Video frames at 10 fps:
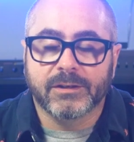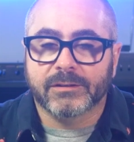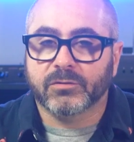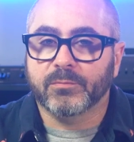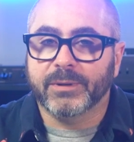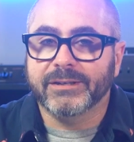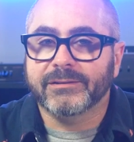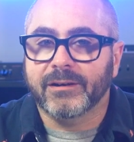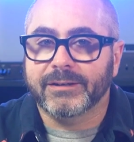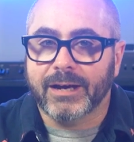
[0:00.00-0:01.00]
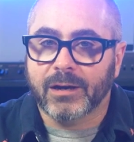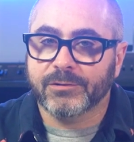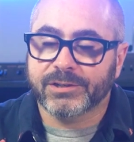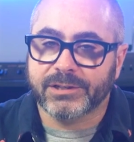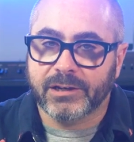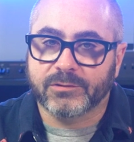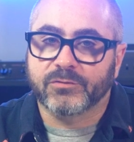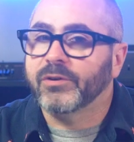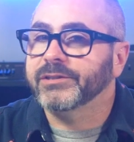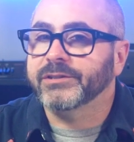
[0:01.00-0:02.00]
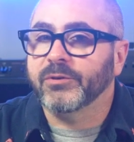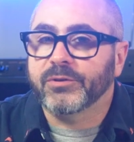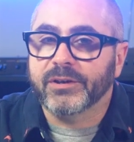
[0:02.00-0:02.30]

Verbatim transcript: So based on our standard coat